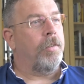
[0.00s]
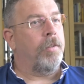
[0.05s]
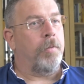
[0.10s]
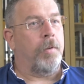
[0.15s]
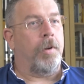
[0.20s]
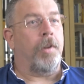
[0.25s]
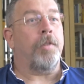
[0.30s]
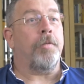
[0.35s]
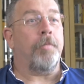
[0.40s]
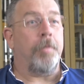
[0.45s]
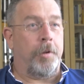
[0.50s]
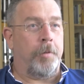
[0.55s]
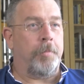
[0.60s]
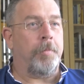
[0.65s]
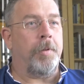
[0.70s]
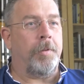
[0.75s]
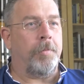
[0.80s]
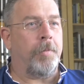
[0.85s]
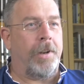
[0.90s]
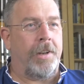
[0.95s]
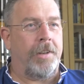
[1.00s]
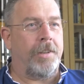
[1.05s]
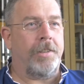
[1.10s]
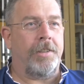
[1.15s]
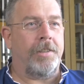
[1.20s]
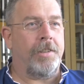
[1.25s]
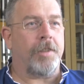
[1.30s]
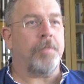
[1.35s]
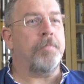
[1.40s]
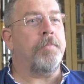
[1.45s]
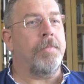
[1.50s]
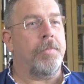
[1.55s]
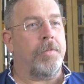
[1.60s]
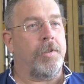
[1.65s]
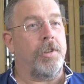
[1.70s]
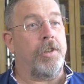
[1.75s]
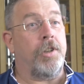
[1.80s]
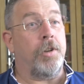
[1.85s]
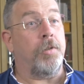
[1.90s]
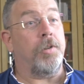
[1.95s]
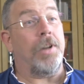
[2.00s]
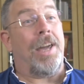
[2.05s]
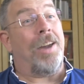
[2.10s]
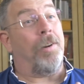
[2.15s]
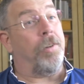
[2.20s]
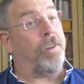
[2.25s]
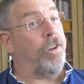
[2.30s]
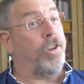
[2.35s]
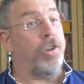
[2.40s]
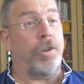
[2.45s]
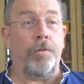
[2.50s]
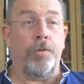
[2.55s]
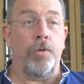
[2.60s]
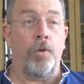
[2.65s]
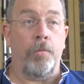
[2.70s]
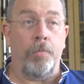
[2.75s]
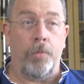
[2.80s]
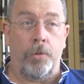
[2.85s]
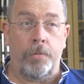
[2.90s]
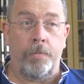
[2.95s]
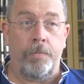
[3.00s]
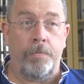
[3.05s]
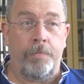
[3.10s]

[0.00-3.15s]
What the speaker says: worked through, when it's just, you're now in a new normal.